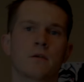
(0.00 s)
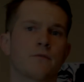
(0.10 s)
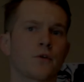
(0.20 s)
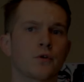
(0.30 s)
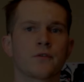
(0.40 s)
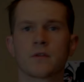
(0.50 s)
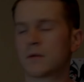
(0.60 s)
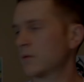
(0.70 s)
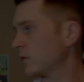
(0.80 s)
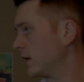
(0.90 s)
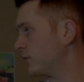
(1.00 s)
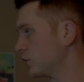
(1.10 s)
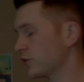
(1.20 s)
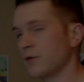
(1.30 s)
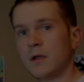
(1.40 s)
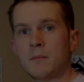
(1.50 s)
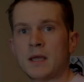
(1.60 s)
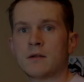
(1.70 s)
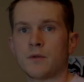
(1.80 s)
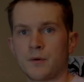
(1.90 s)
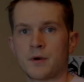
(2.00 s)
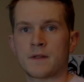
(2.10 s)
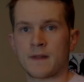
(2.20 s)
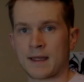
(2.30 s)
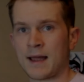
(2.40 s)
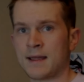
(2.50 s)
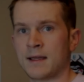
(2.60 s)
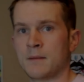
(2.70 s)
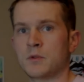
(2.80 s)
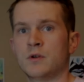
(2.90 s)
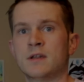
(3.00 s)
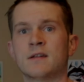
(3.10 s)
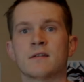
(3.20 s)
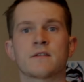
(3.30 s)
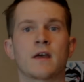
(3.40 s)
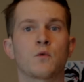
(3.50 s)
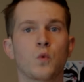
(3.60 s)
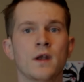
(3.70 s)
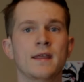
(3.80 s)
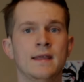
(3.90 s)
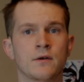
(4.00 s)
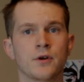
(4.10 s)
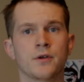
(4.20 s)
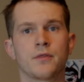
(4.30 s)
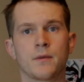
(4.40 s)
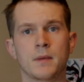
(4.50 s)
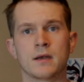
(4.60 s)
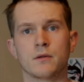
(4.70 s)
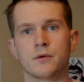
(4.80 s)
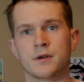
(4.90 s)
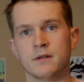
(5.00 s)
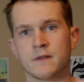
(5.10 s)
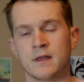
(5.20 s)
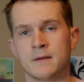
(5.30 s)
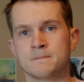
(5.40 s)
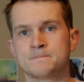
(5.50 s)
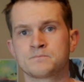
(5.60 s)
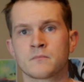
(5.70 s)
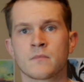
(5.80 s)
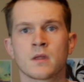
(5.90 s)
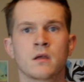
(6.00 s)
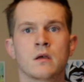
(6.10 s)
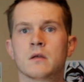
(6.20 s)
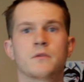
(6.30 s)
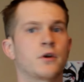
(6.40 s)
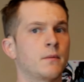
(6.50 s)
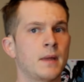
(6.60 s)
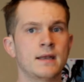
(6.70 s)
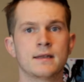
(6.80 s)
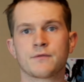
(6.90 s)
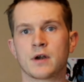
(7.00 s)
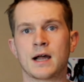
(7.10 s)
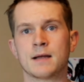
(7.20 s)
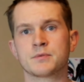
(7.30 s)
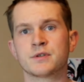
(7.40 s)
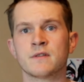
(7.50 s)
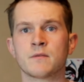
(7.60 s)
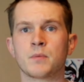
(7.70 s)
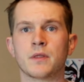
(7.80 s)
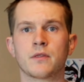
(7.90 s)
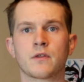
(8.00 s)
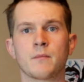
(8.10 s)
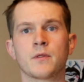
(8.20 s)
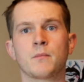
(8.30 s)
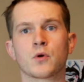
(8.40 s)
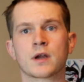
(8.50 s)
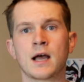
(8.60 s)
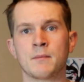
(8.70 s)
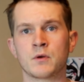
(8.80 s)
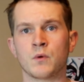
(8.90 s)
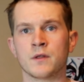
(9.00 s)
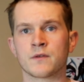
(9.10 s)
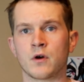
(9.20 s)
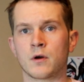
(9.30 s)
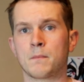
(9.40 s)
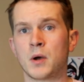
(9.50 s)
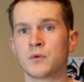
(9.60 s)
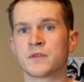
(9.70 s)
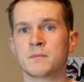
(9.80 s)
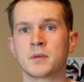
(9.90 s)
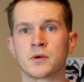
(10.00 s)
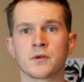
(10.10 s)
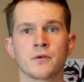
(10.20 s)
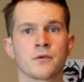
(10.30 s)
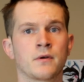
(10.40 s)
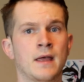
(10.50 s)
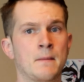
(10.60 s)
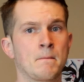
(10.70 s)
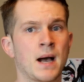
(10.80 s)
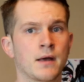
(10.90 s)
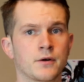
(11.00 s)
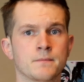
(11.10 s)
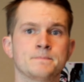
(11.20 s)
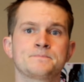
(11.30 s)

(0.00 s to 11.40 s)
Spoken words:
First, if you're doing a Mandalorian like I am, you need to decide what era the Mandalorian's in. There are many different options, but some of the more common ones are post-Imperial and modern.